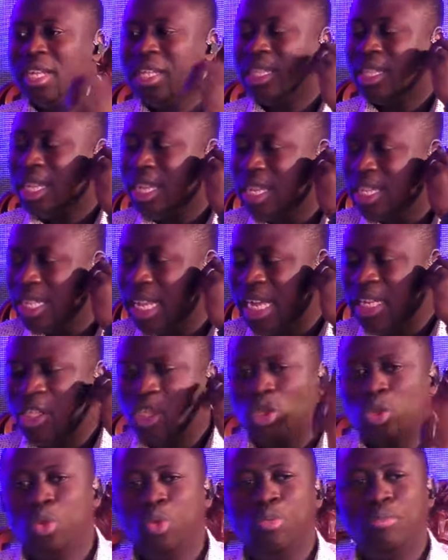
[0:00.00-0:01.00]
thing that
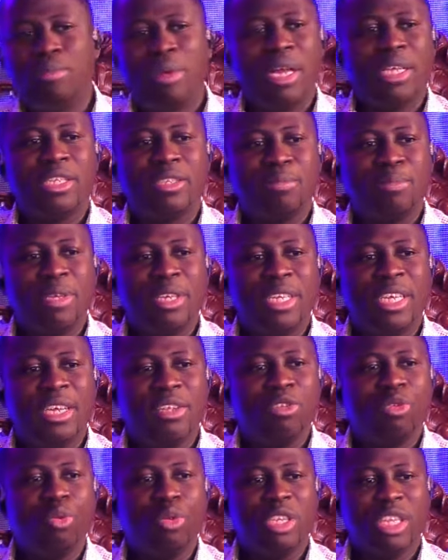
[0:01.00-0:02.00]
you must
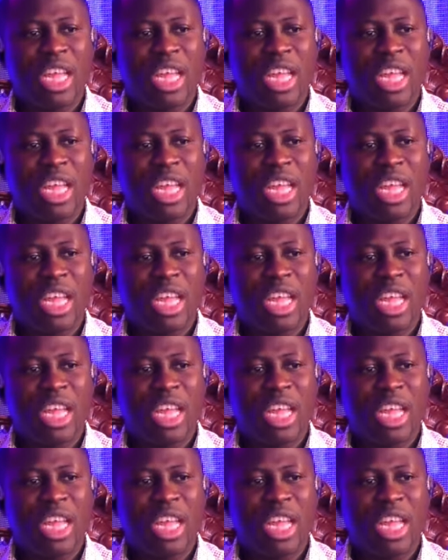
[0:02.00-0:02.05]
begin to